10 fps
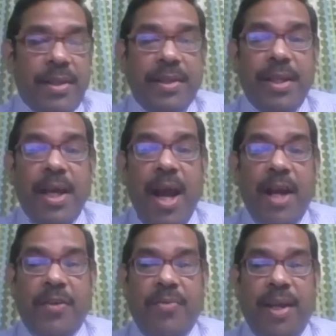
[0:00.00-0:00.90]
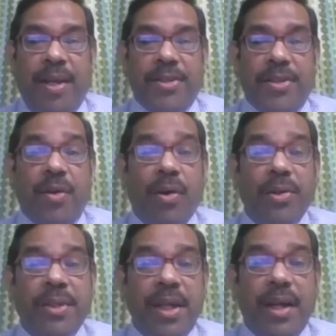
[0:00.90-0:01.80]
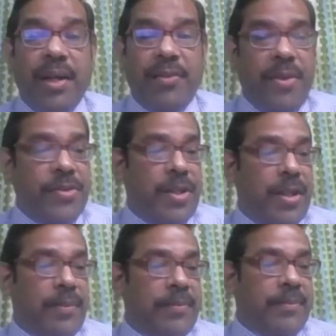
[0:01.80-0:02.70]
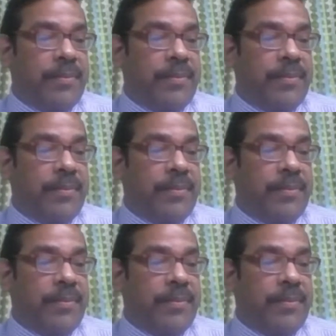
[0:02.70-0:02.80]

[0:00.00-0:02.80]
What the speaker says: they had faced or they are facing.